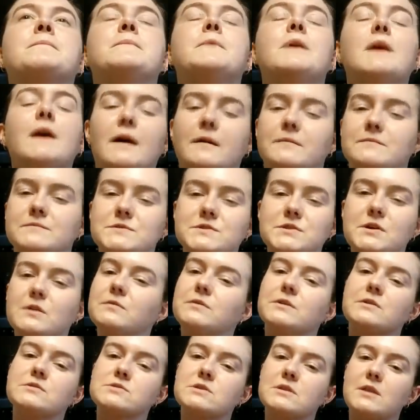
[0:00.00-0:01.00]
Yeah, so
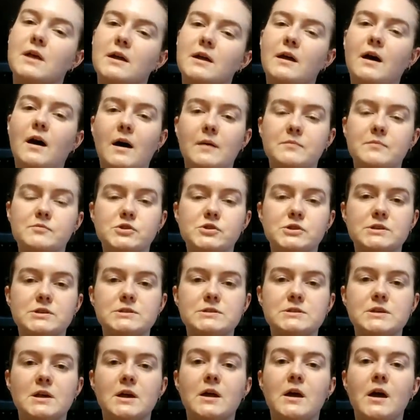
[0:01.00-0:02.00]
there's a lot of
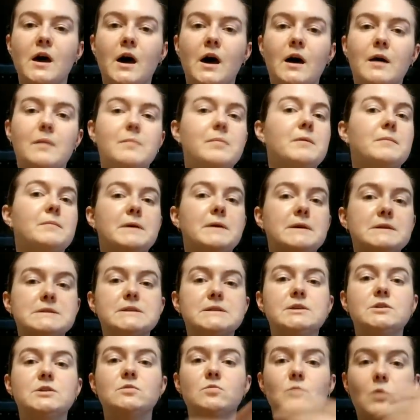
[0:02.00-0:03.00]
options, but
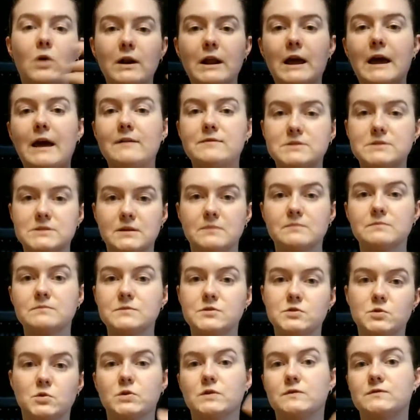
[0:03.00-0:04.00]
basically you want to have some
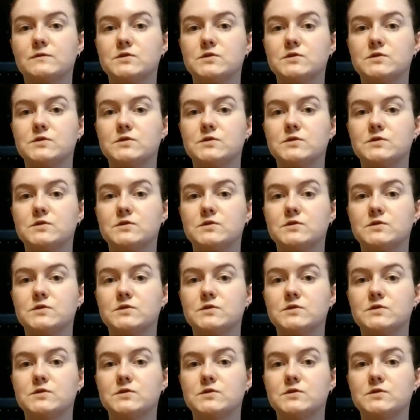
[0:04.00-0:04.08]
sort of